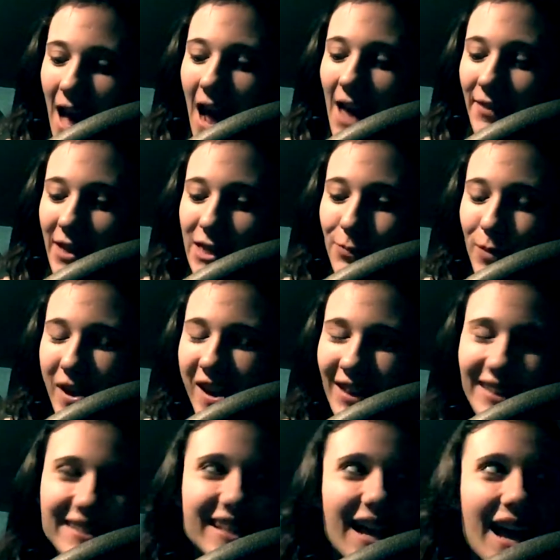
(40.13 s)
And that's
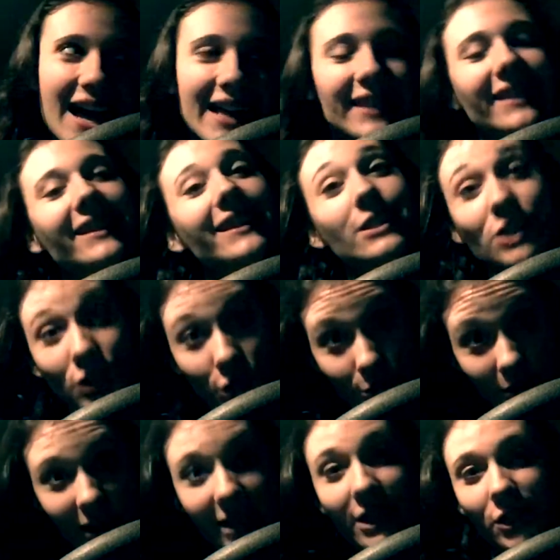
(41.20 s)
because I
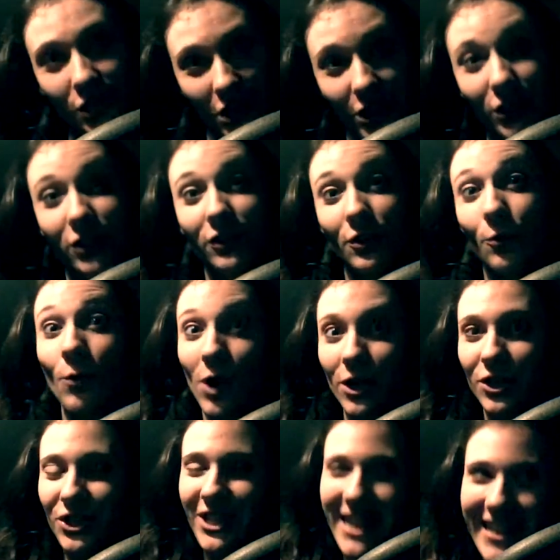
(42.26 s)
literally just
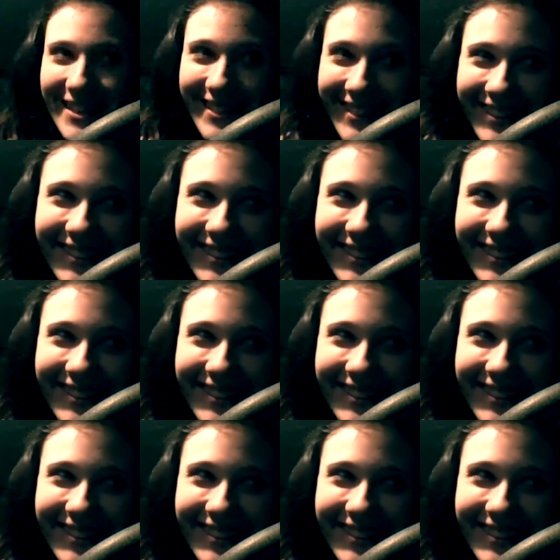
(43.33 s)
watched it.